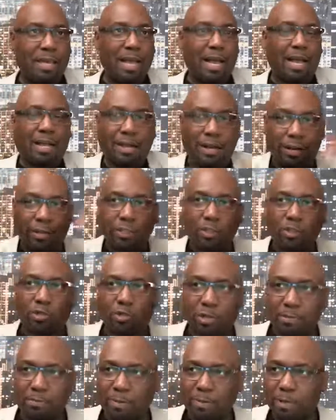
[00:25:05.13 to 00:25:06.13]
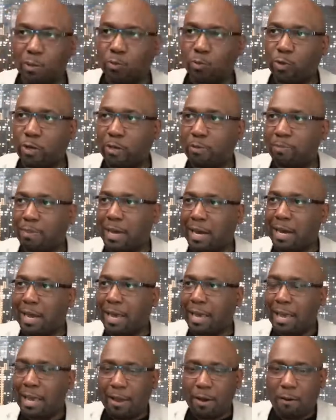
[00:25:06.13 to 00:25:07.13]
A cultural month whereby